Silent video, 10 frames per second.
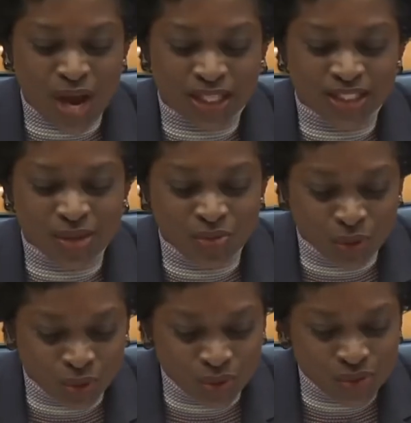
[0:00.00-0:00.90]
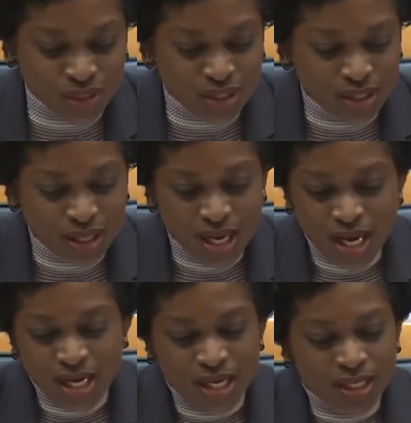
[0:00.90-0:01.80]
neutrality rules,
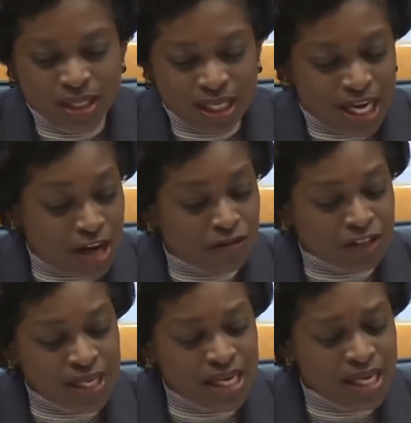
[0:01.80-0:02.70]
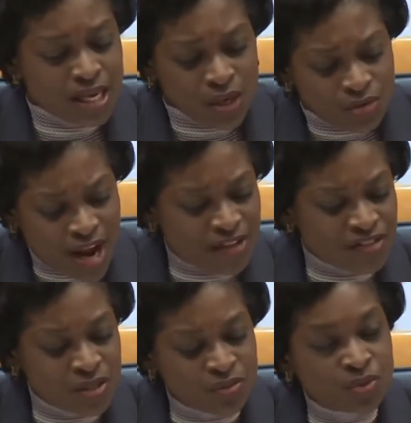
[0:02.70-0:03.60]
carefully
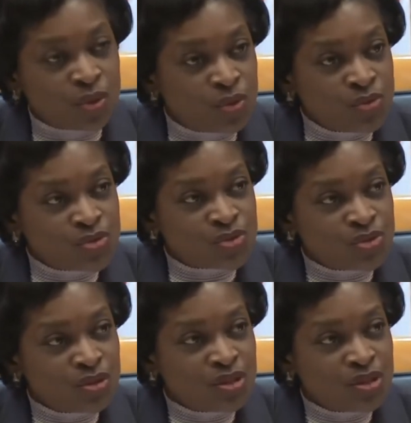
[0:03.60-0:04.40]
crafted rules